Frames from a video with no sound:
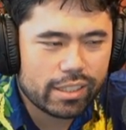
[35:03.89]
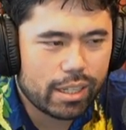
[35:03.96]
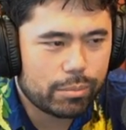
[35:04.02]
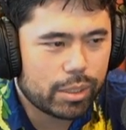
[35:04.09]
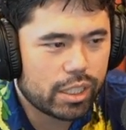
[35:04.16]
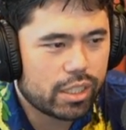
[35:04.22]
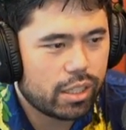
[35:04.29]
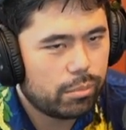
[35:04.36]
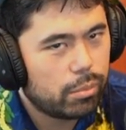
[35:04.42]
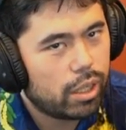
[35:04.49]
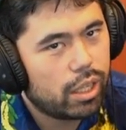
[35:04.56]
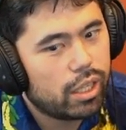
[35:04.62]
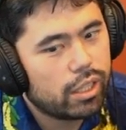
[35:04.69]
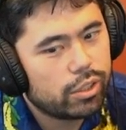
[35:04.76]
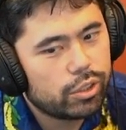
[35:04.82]
I mean, come
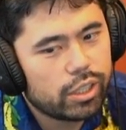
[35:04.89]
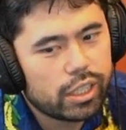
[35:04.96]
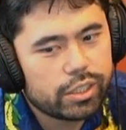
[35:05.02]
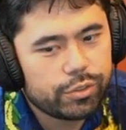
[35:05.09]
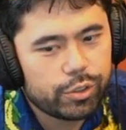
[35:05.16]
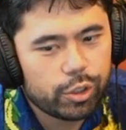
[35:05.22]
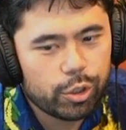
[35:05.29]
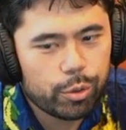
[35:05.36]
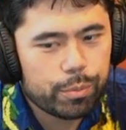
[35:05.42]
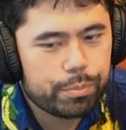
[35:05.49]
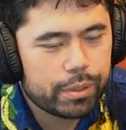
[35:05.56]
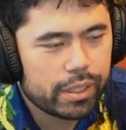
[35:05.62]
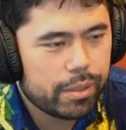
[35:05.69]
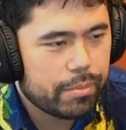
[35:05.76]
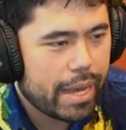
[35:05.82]
on, you guys. You don't know what
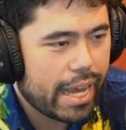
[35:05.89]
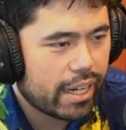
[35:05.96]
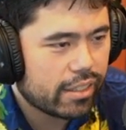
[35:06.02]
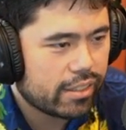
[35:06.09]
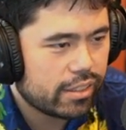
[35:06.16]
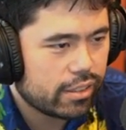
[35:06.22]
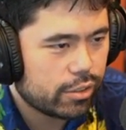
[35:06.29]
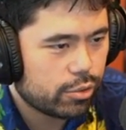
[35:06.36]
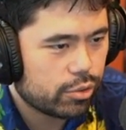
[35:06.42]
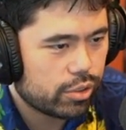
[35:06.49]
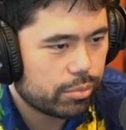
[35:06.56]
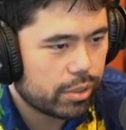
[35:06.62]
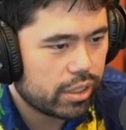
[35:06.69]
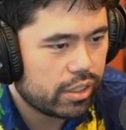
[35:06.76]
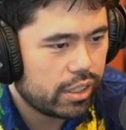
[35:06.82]
Billy Madison is? There's
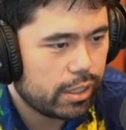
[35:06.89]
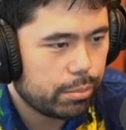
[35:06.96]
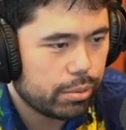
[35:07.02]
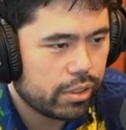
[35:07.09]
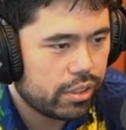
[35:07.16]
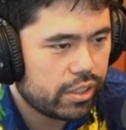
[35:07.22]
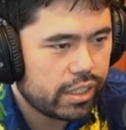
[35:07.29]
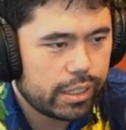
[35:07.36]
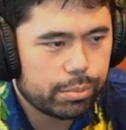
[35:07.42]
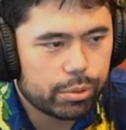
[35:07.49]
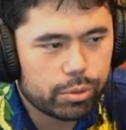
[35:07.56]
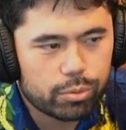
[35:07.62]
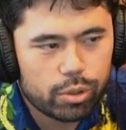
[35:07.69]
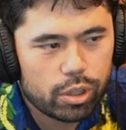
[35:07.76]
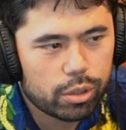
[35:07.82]
something deeply,
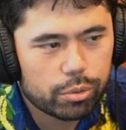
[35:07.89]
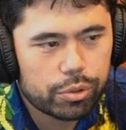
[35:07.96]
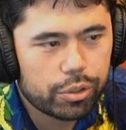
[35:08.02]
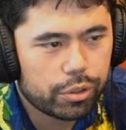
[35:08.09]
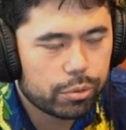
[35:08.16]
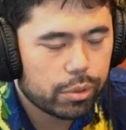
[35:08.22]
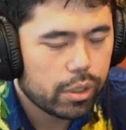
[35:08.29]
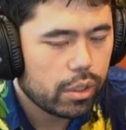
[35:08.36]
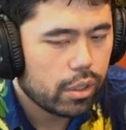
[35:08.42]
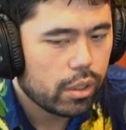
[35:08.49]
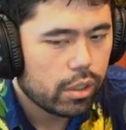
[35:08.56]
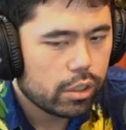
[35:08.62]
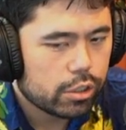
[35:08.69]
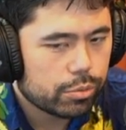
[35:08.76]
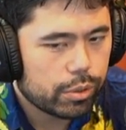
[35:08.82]
deeply wrong with you.
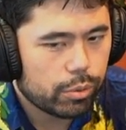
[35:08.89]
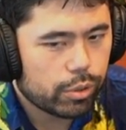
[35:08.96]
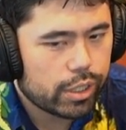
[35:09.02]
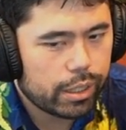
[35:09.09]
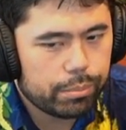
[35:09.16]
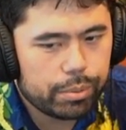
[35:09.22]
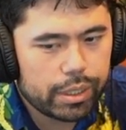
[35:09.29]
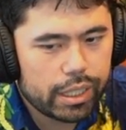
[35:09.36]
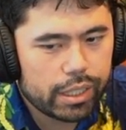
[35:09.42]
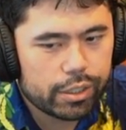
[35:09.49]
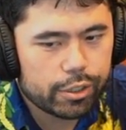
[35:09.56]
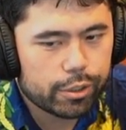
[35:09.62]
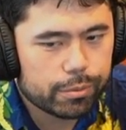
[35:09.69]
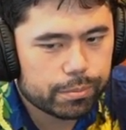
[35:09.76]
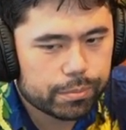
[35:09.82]
Play rook 8 b8
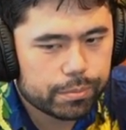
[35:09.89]
here.